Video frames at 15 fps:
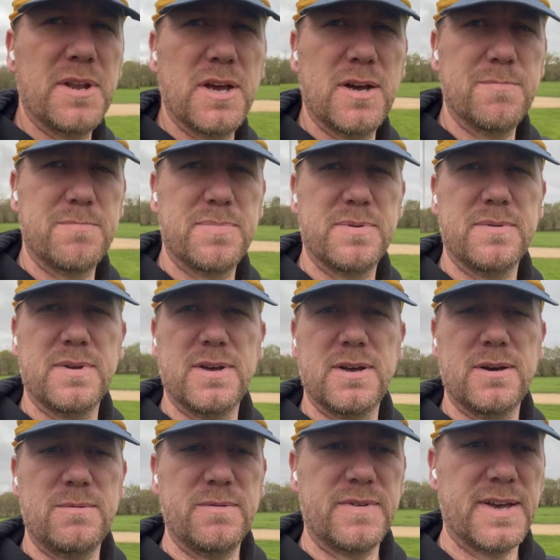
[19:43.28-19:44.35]
up.
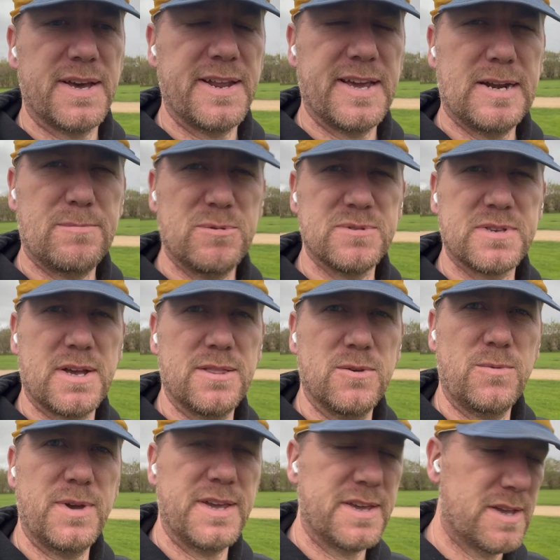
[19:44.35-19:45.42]
We've got animals on
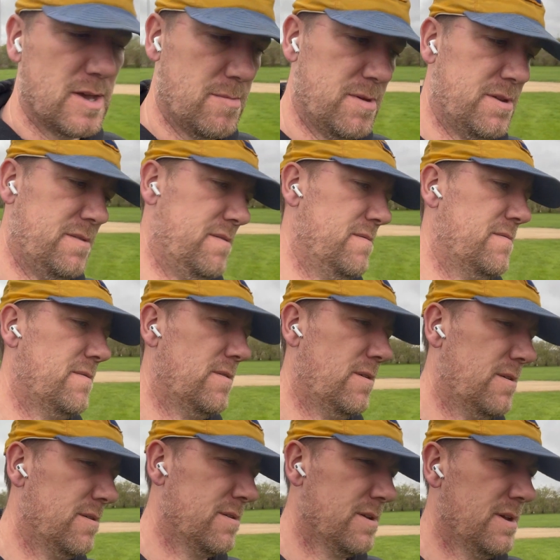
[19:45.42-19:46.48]
the way coming
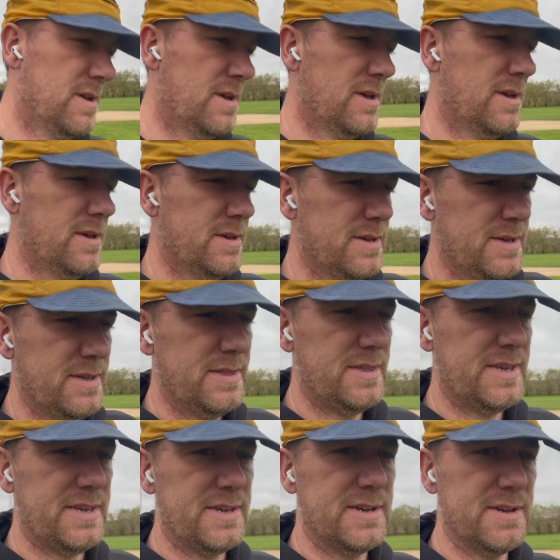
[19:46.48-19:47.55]
for
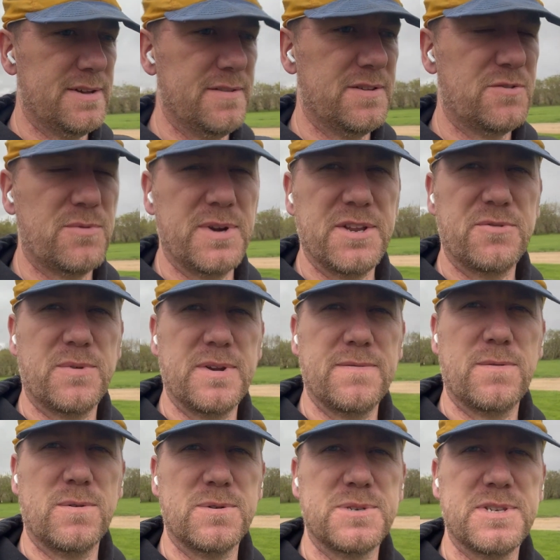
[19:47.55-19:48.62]
the
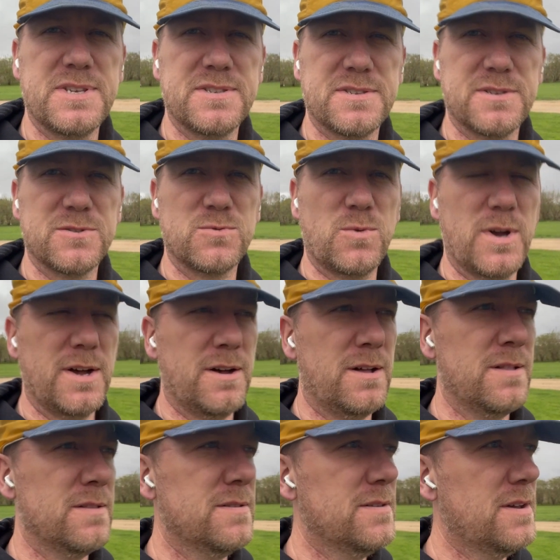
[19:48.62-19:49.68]
2024 season as
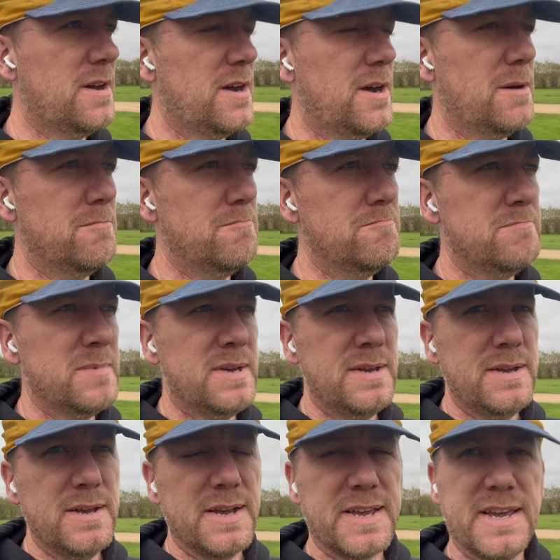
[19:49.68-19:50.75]
well.
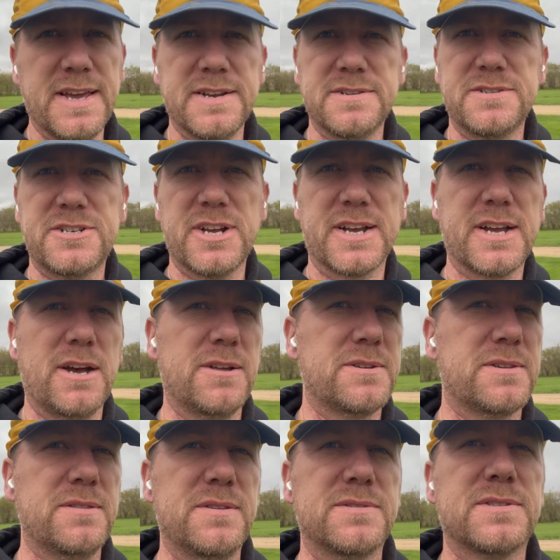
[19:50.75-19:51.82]
Again, check out
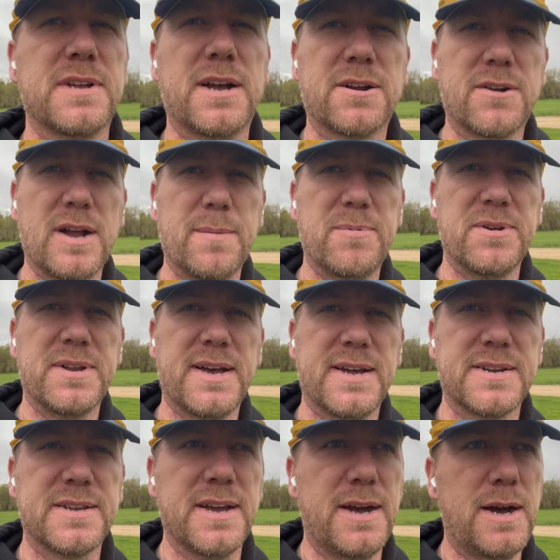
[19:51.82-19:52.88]

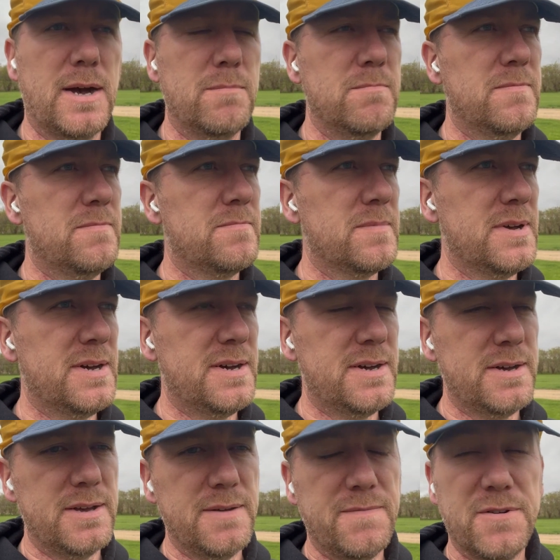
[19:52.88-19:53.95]

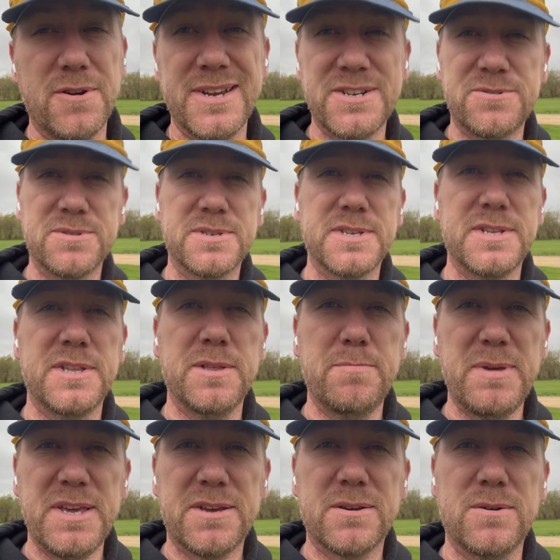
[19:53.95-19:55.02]
thestockcropper.com. If you're interested in the
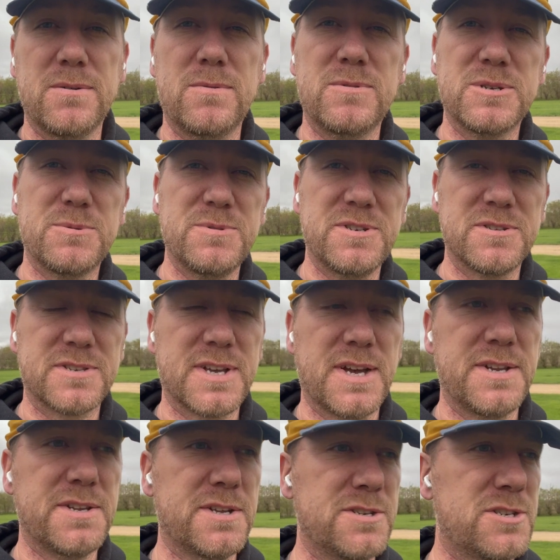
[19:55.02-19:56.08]
Pico, which we just
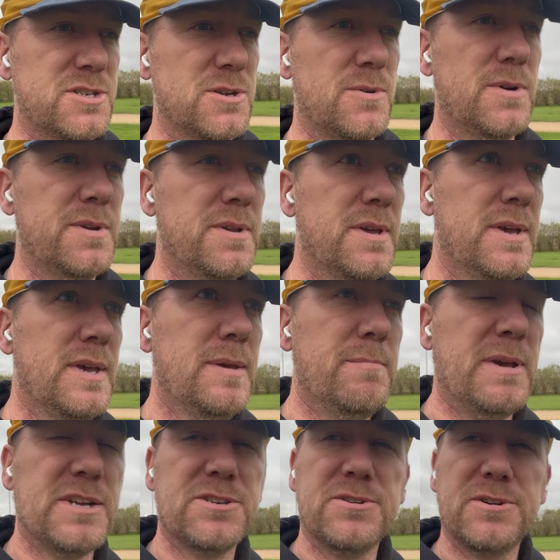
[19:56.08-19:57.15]
got done showing,
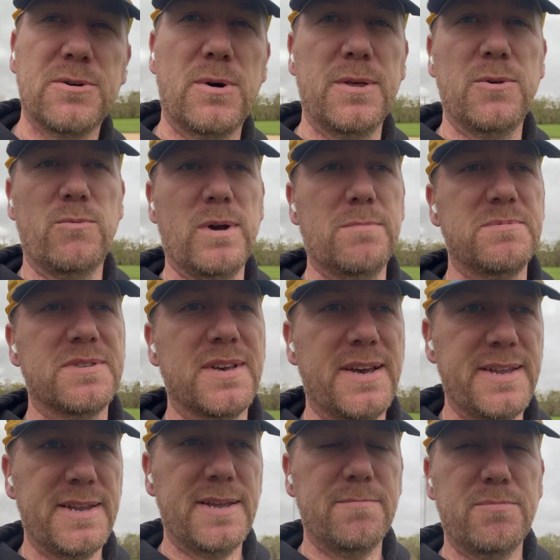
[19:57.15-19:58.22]
make sure you go on the
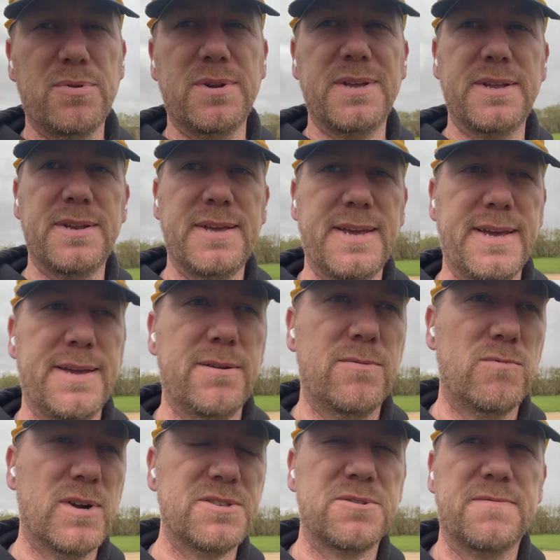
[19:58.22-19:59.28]
website and put in a
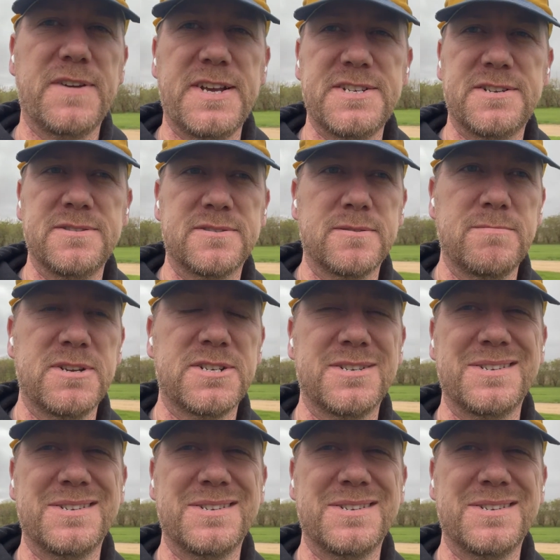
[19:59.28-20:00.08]
reservation submission